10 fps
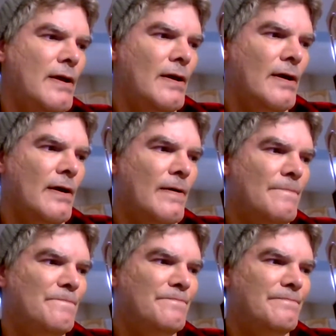
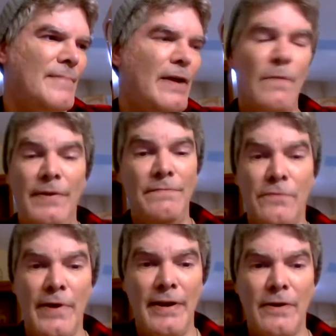I don't even
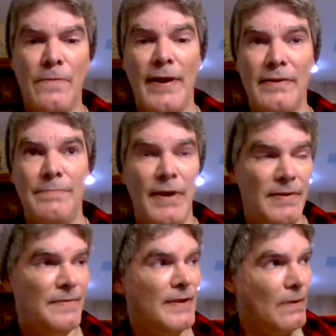try to correct them. I
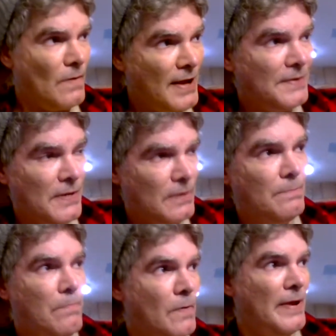just say, well, that's a
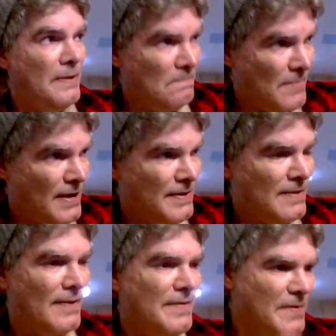good point. I
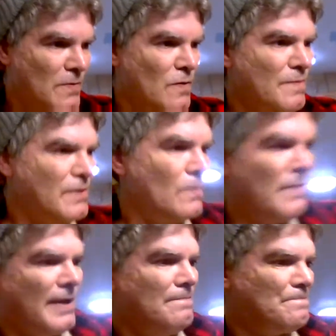just listen to them and
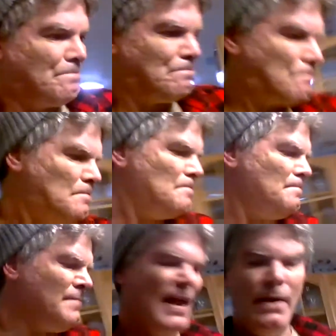okay.
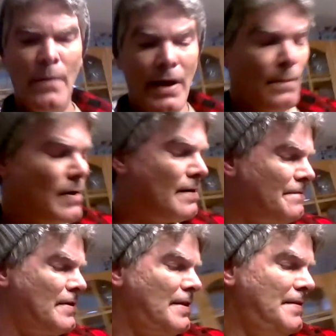Anyway, I went
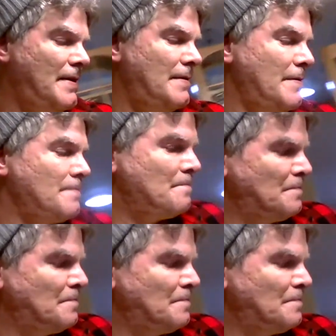off on a thing there.